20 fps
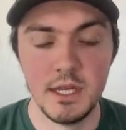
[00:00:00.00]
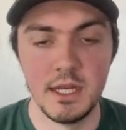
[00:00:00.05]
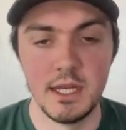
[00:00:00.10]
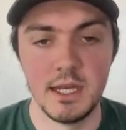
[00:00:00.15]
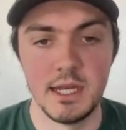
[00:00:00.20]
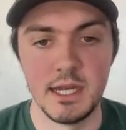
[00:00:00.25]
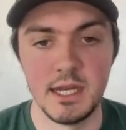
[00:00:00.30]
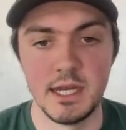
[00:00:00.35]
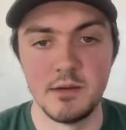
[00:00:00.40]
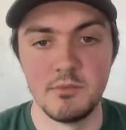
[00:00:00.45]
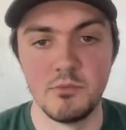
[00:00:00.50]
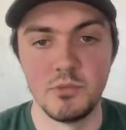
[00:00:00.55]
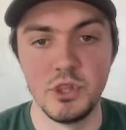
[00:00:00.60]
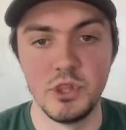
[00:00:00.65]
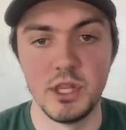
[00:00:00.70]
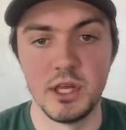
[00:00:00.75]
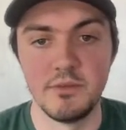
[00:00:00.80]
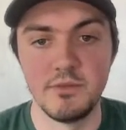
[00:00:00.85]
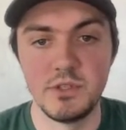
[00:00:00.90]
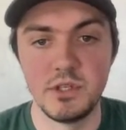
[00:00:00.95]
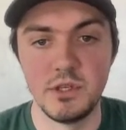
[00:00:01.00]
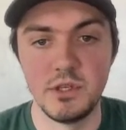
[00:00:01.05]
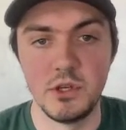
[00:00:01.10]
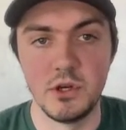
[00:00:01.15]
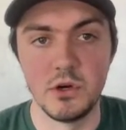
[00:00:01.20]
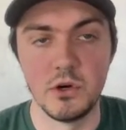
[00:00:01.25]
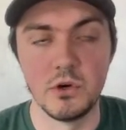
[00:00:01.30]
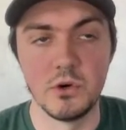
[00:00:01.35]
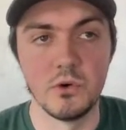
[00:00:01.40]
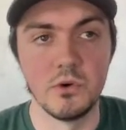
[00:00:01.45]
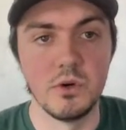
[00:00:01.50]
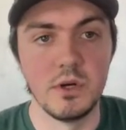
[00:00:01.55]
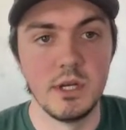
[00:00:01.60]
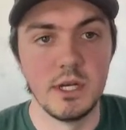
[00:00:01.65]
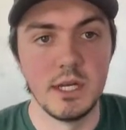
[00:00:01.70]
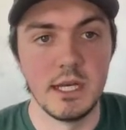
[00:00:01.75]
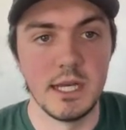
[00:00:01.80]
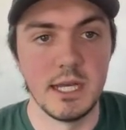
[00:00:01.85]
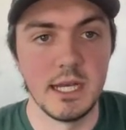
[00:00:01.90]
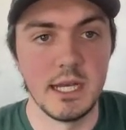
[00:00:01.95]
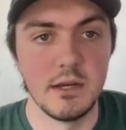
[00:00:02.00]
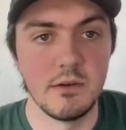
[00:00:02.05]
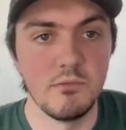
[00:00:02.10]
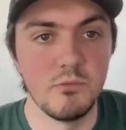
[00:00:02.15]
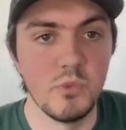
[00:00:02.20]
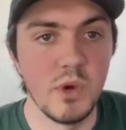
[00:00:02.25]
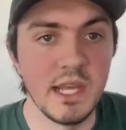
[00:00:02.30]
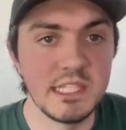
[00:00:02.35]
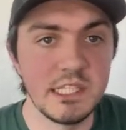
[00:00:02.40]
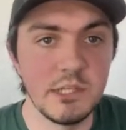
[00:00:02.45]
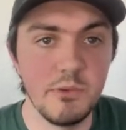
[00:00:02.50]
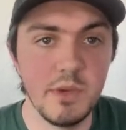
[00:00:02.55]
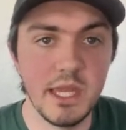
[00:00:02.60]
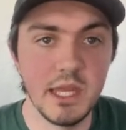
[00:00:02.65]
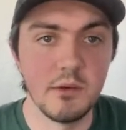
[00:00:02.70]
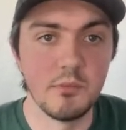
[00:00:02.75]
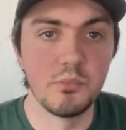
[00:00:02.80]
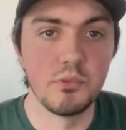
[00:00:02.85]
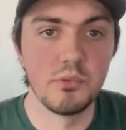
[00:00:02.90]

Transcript: Would love to know ways that we can